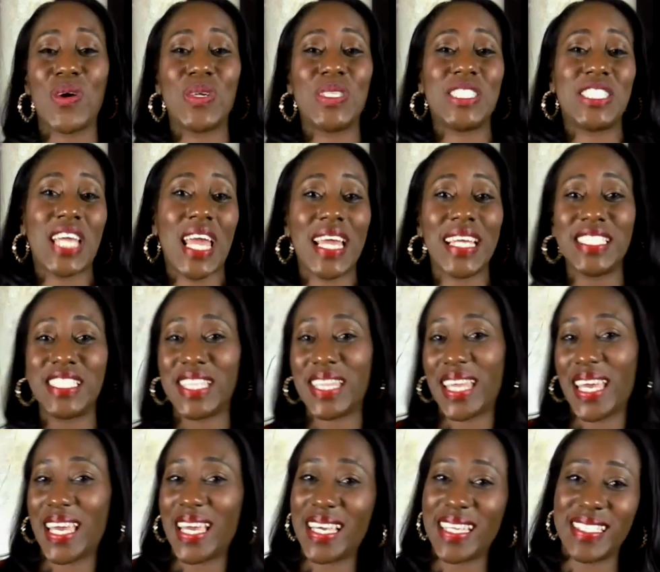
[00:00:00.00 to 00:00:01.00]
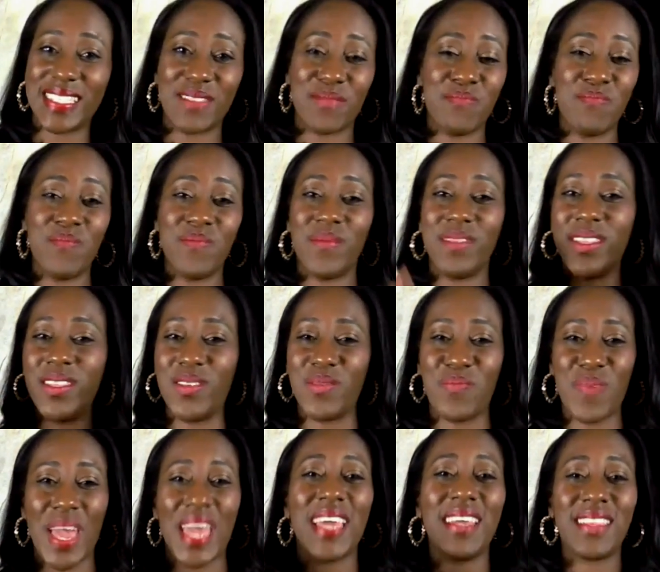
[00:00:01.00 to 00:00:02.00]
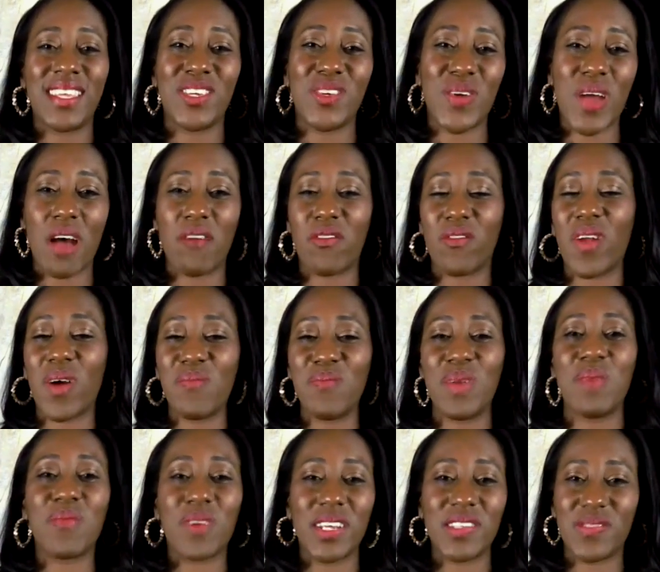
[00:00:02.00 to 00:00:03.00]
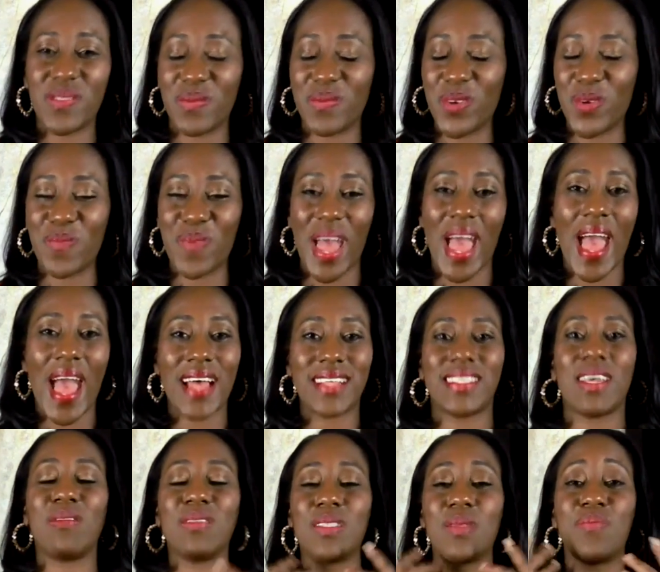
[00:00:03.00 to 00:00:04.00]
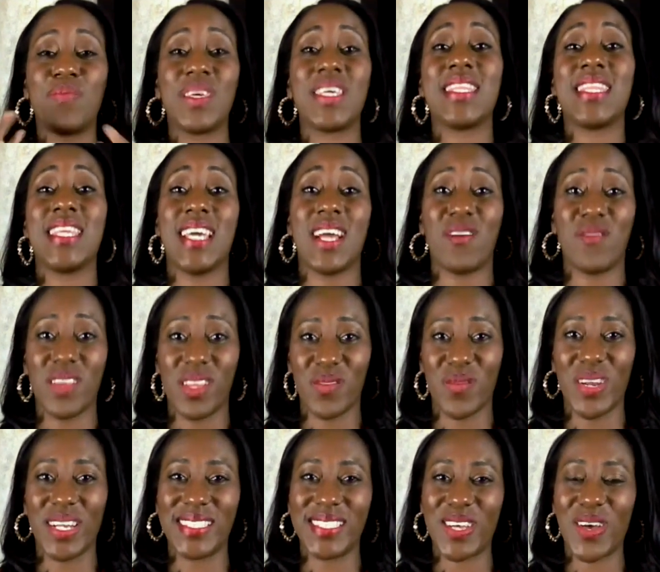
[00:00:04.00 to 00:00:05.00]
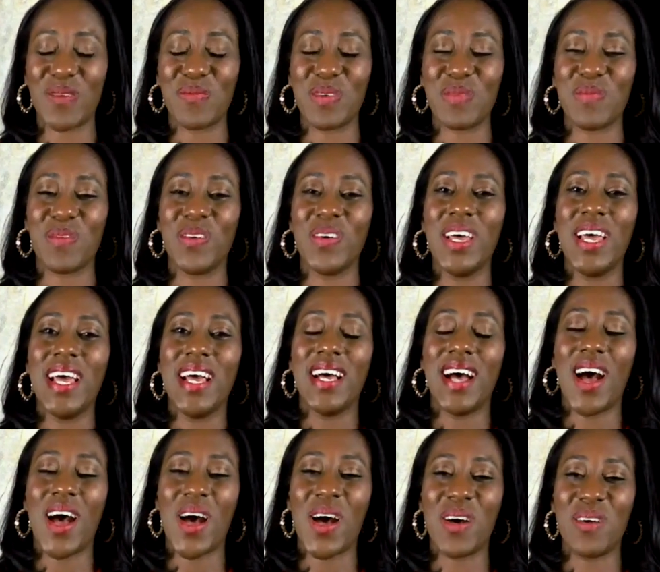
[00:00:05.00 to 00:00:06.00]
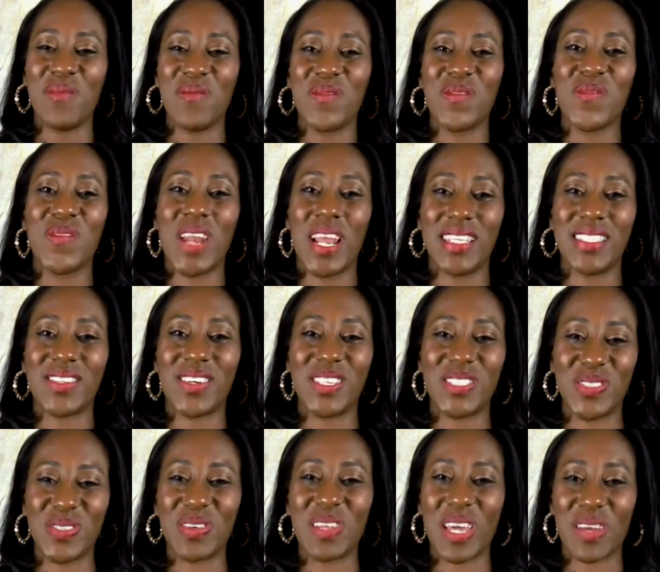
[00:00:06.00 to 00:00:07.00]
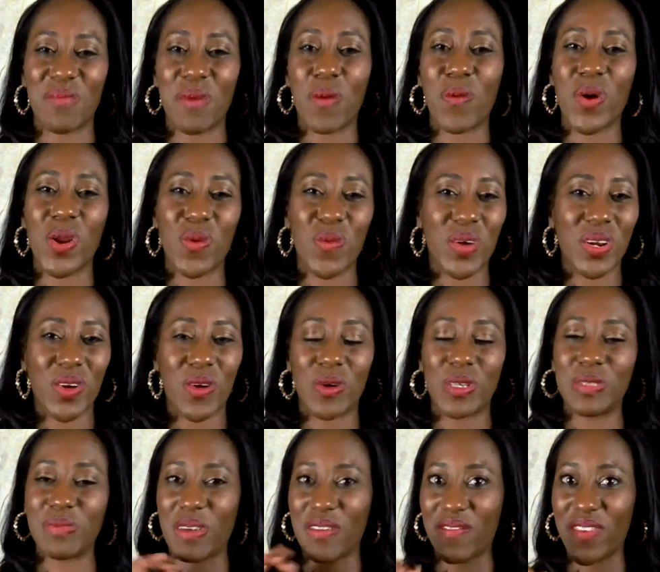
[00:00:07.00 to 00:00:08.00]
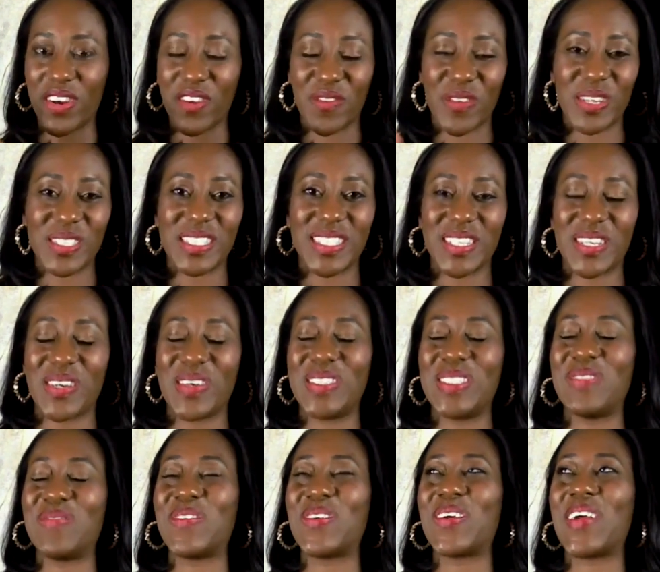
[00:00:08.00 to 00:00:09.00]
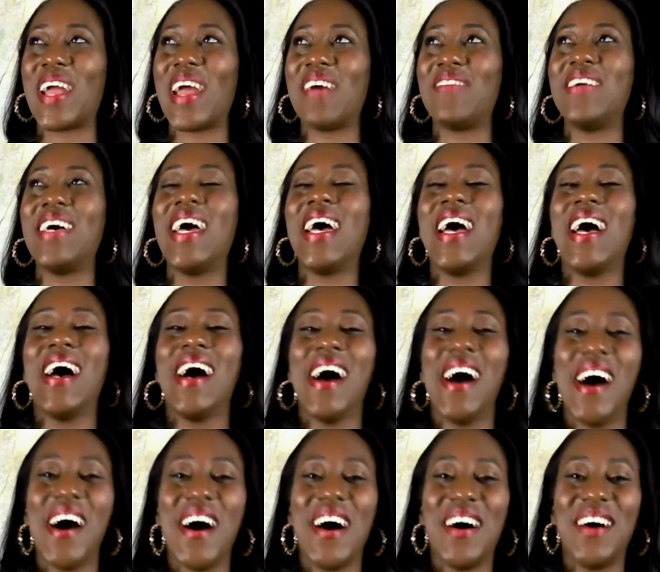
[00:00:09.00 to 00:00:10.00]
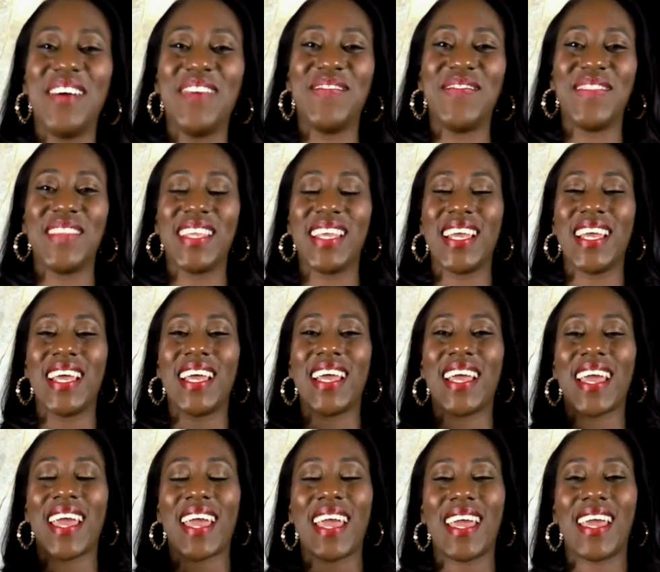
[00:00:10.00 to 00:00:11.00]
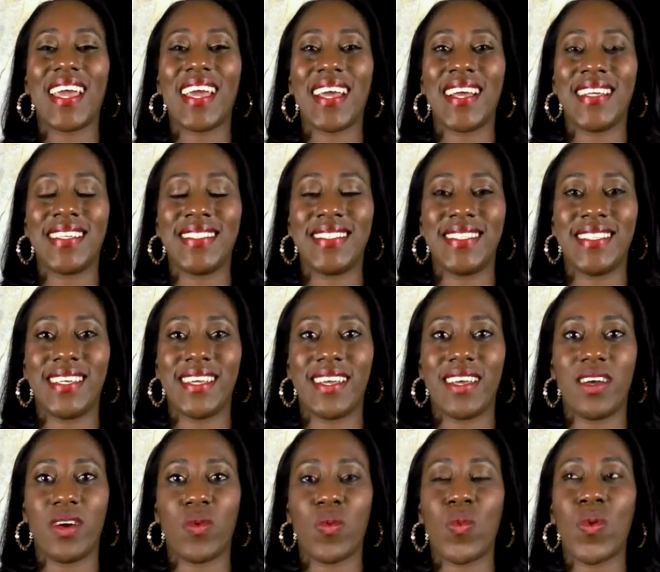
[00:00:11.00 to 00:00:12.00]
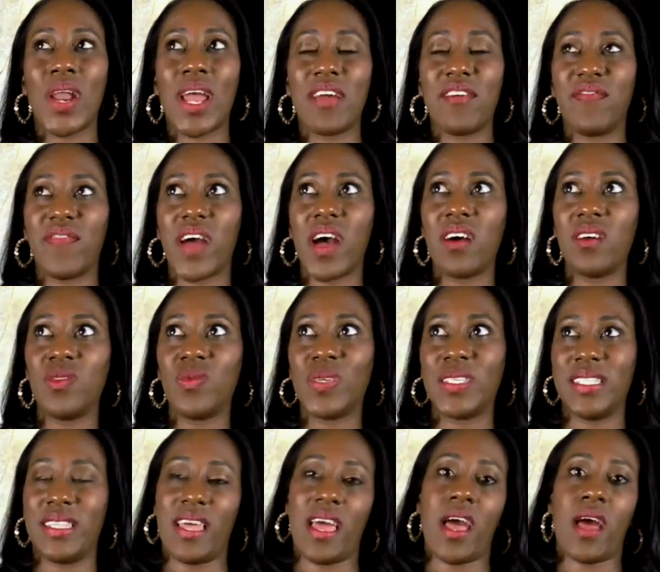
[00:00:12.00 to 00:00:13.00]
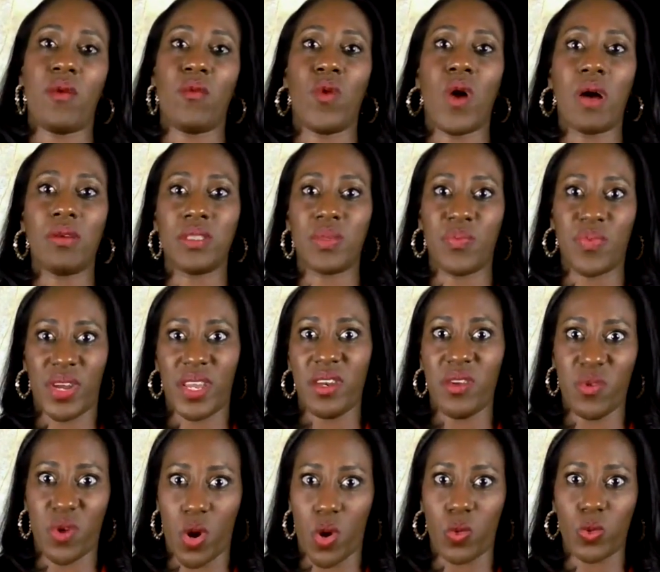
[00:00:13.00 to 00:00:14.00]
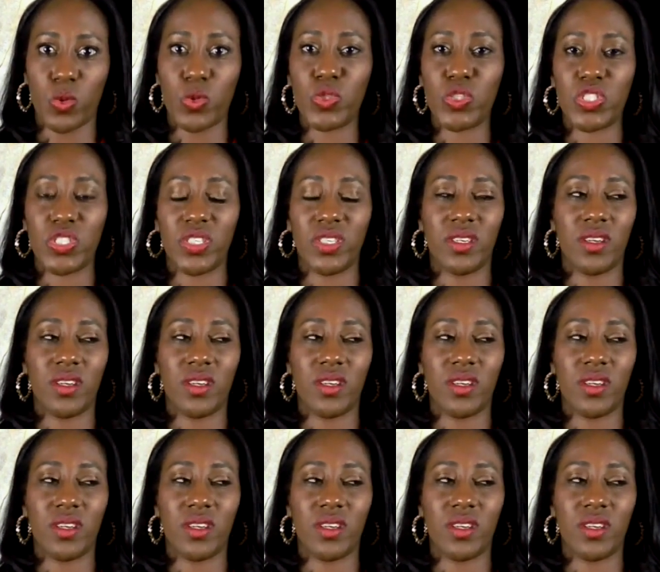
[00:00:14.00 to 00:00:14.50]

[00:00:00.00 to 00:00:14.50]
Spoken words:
change things. The pain that you have around memories from your past. That was the big thing I really wanted to help people when I started doing like my one-on-one coaching, my very first coaching program. And what I found was that, I was a brand new coach,